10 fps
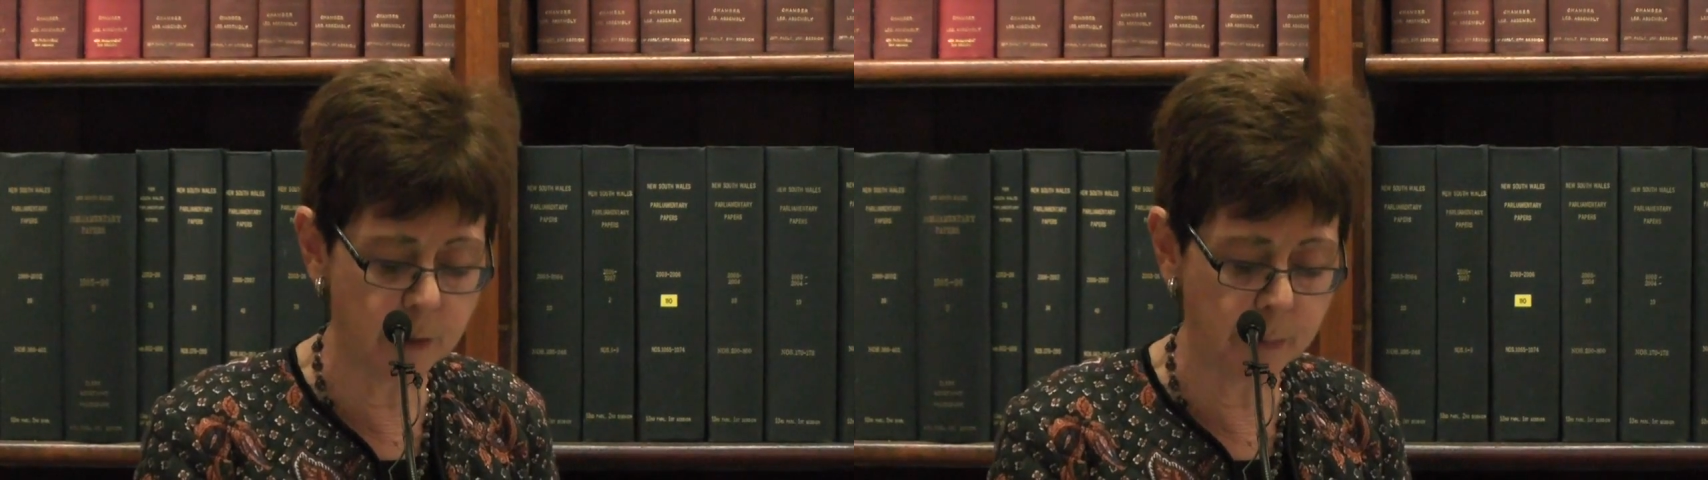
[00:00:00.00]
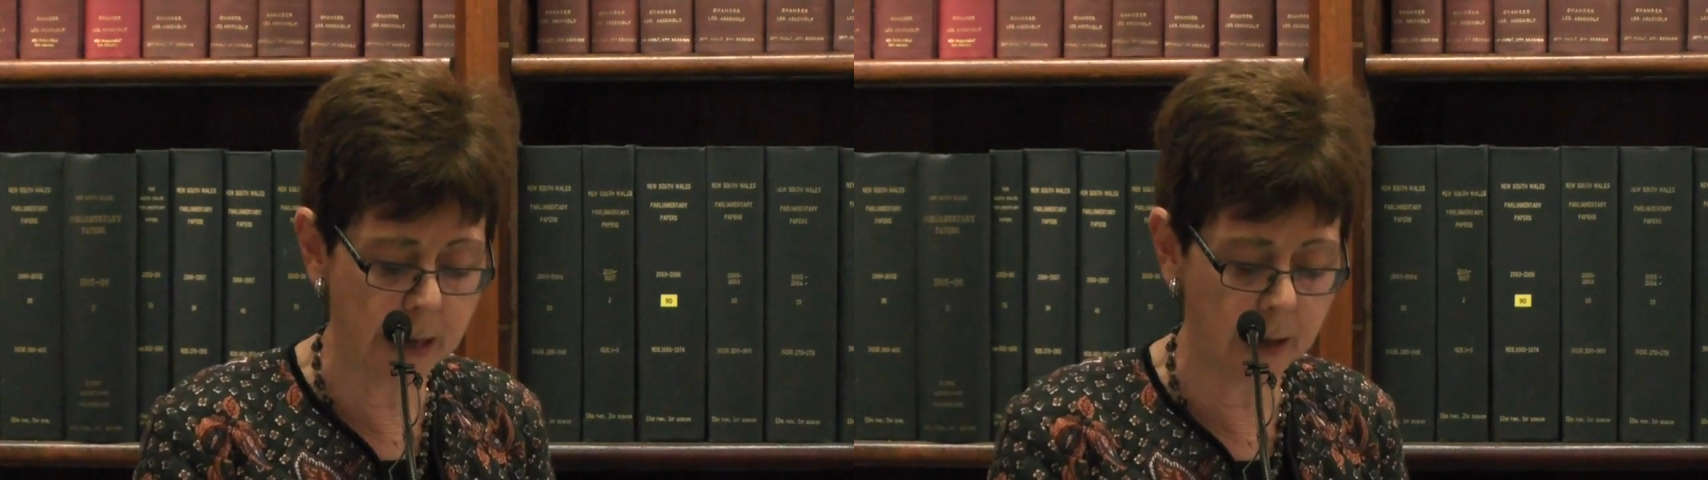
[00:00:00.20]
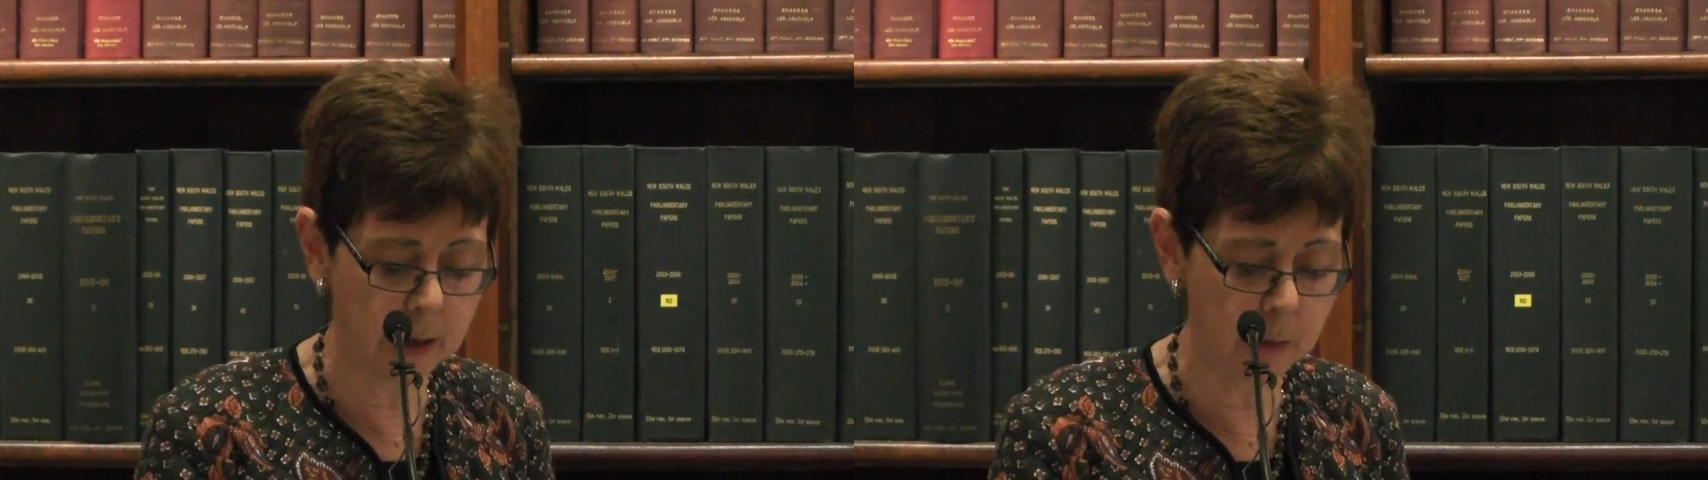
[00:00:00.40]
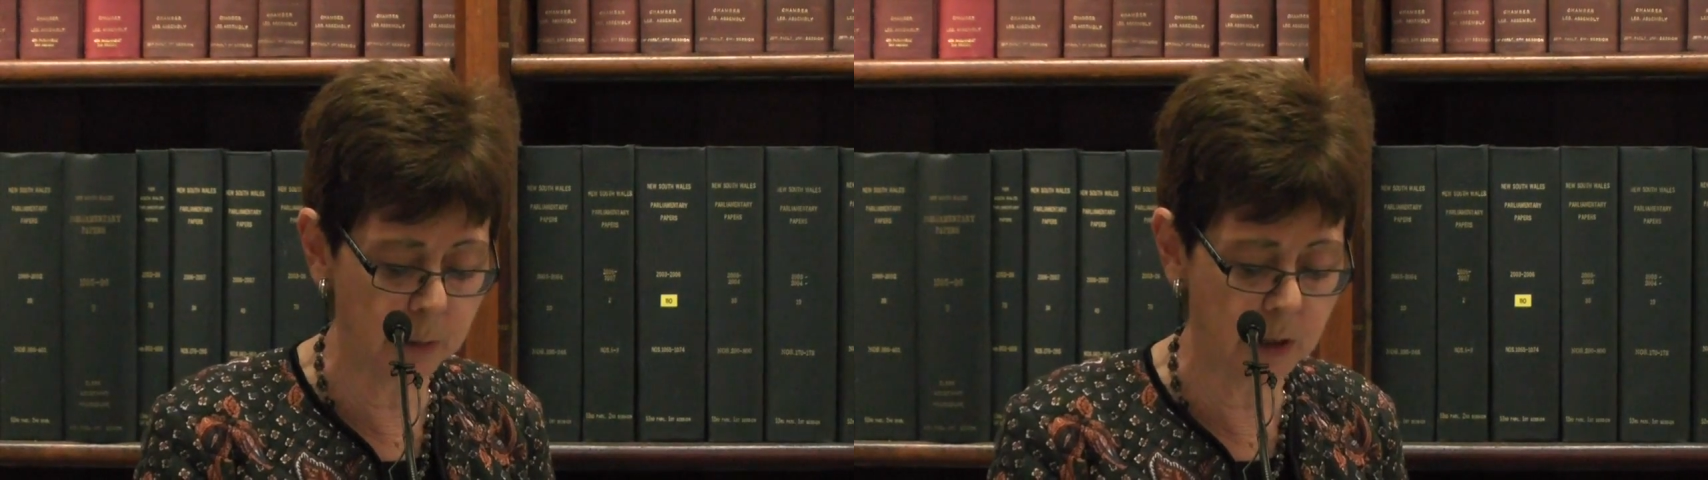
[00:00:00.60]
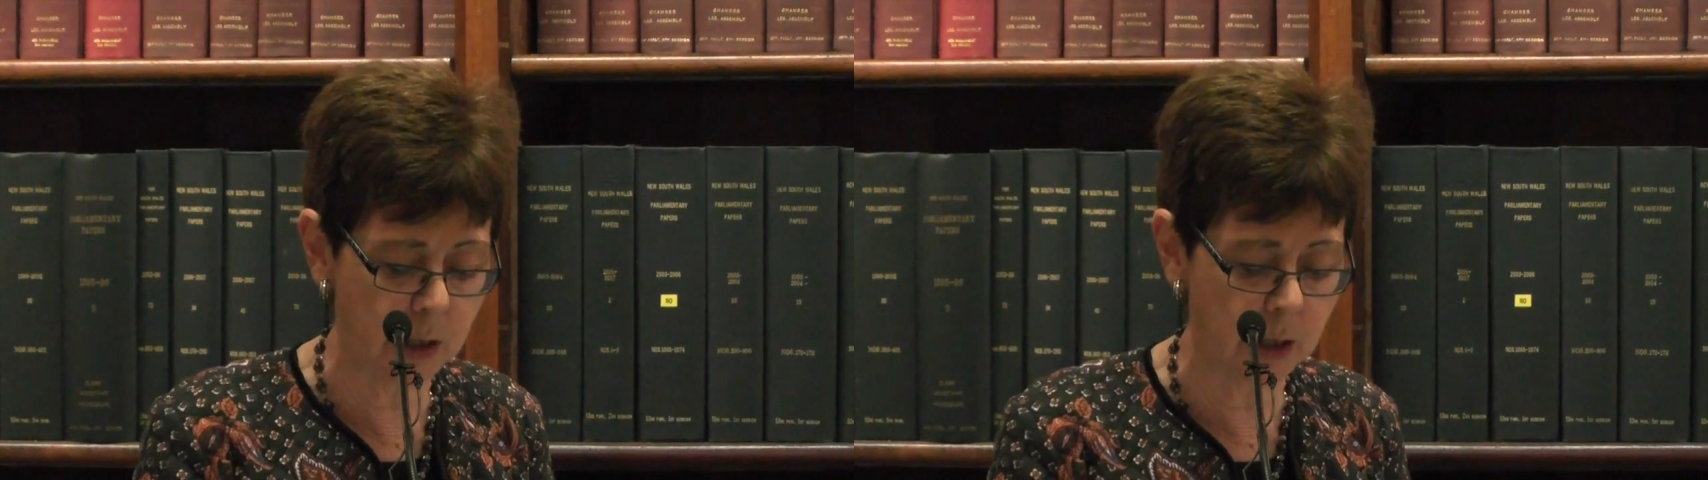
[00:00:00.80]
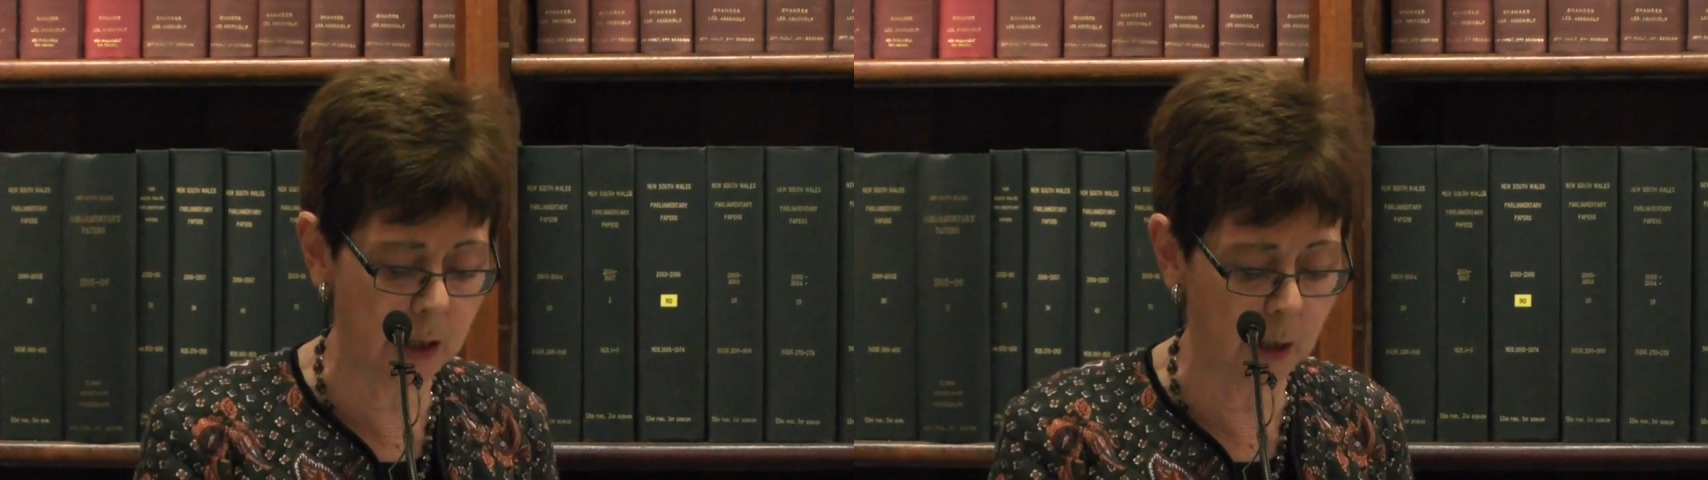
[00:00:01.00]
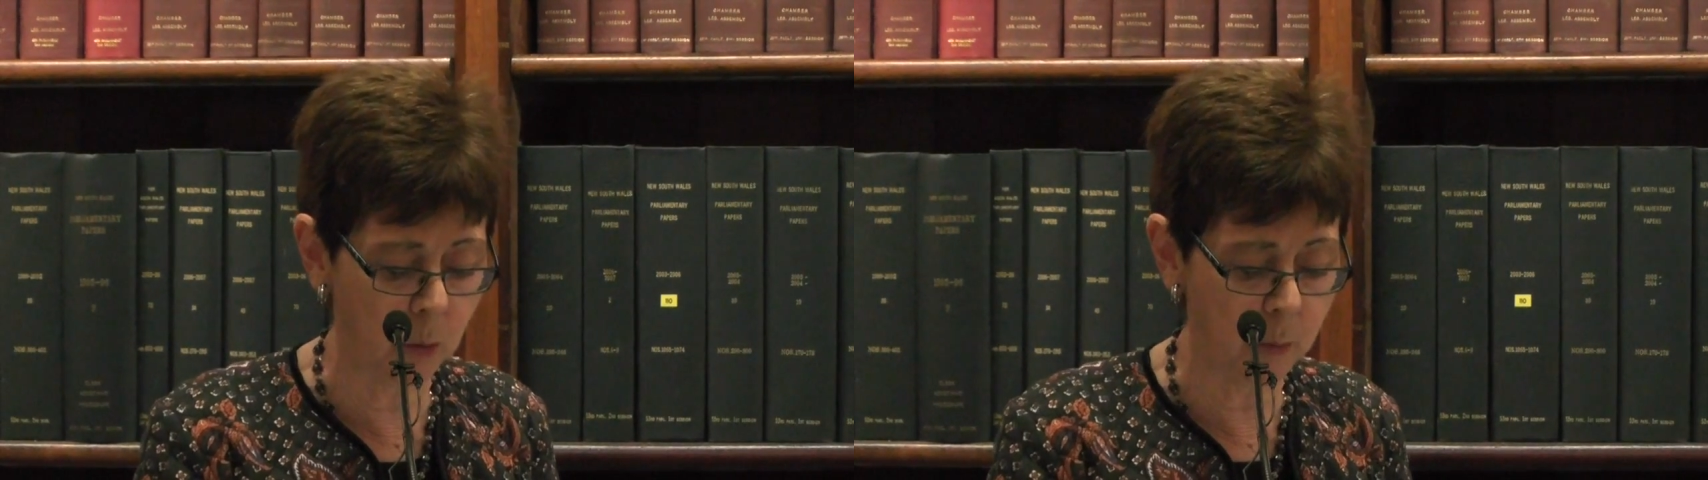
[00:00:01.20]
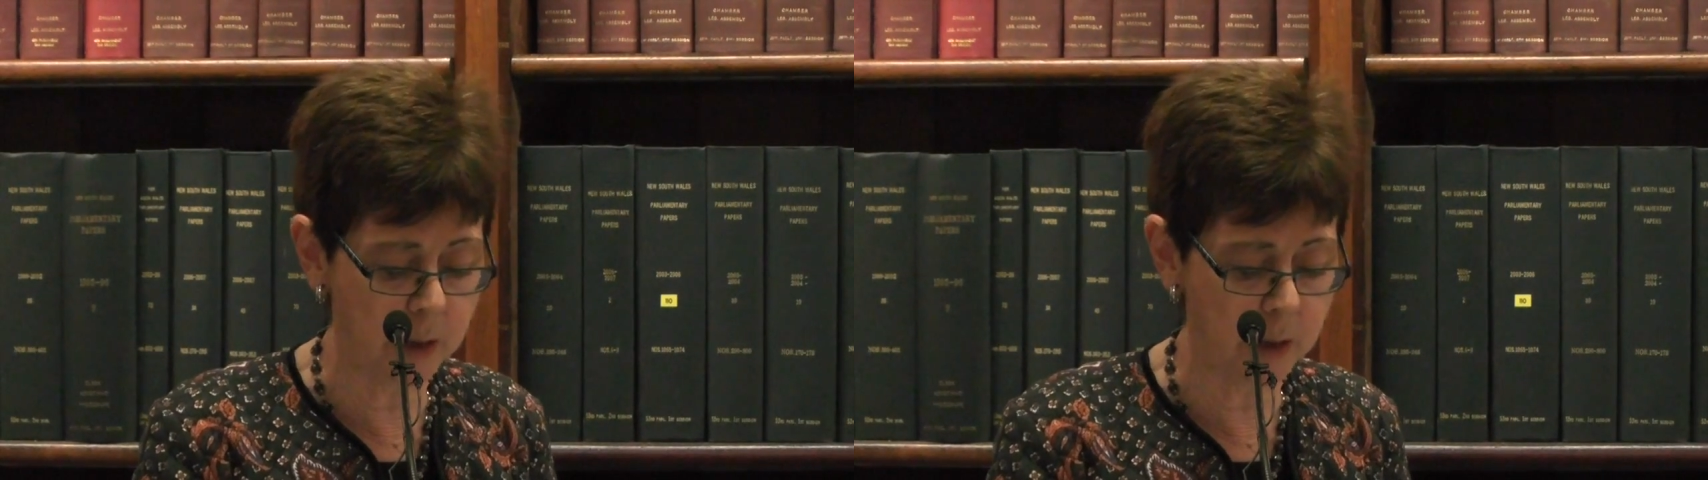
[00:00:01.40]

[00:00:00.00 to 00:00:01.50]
of the park in particular will